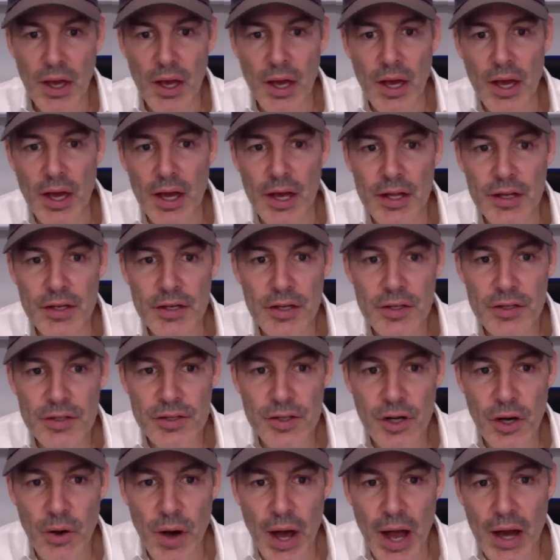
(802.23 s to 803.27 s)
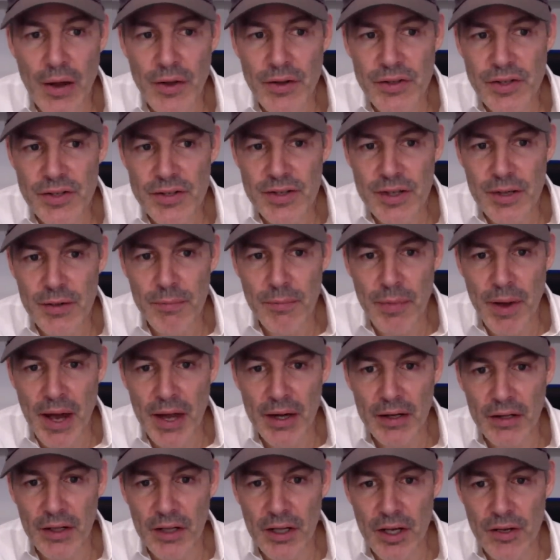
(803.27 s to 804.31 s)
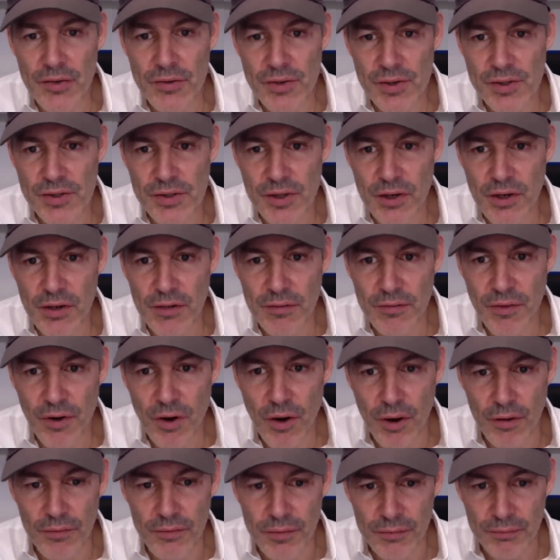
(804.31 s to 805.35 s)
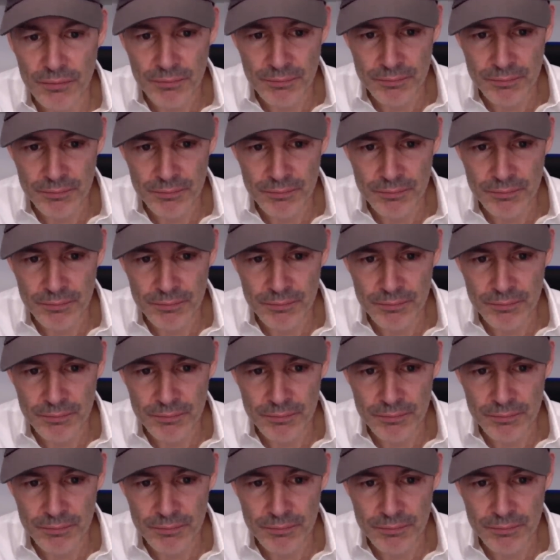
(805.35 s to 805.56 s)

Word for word: And so, how does this impact the countries that are involved?